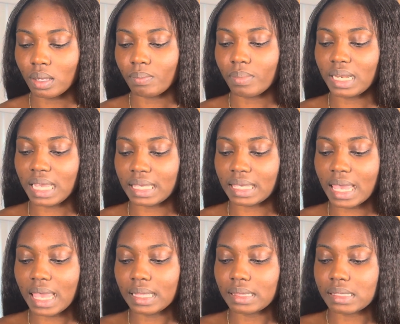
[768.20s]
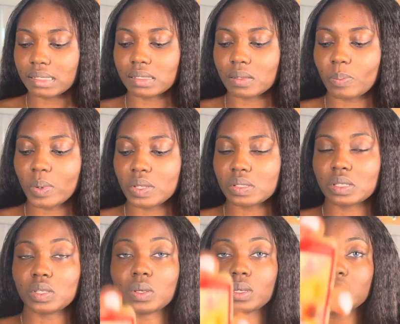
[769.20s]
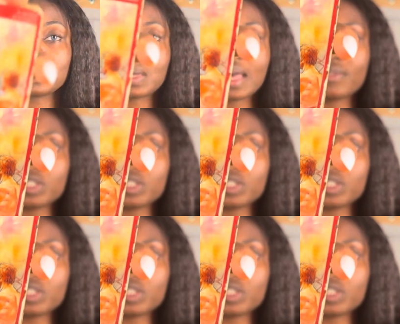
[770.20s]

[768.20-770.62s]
but again, this is a person you're going to have a